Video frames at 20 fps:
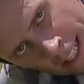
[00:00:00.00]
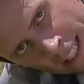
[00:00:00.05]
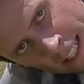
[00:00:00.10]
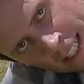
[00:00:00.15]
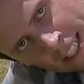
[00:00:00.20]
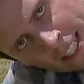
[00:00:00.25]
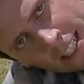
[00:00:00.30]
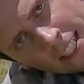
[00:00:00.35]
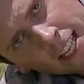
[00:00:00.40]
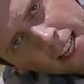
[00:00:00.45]

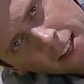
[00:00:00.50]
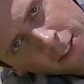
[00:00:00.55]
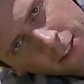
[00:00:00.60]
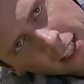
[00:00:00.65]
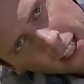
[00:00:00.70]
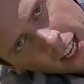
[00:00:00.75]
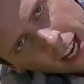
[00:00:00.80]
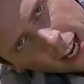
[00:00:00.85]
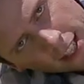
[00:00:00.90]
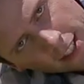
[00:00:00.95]

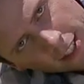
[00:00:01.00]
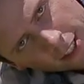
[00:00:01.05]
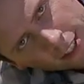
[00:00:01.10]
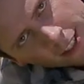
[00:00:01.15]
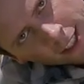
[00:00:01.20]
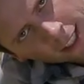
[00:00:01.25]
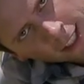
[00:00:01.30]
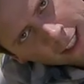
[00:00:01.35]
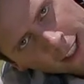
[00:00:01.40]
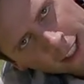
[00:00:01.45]
Safety hazard.
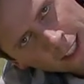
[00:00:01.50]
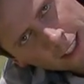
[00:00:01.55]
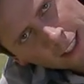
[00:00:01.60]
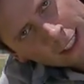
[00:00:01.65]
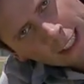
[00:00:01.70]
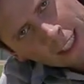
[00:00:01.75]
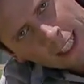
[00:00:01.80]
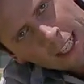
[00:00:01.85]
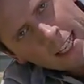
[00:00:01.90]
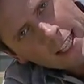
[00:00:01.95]

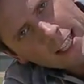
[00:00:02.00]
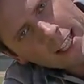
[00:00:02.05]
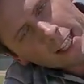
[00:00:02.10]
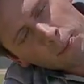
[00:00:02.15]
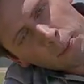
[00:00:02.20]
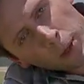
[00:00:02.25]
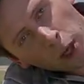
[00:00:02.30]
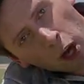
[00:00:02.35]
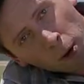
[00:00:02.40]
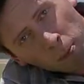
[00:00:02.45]

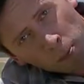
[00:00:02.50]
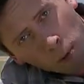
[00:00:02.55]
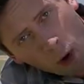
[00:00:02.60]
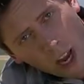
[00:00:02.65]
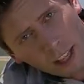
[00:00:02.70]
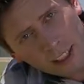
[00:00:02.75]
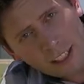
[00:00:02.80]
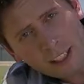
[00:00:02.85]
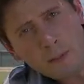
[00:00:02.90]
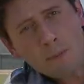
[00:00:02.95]
Slipping on
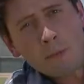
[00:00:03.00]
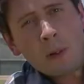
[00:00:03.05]
broadleaf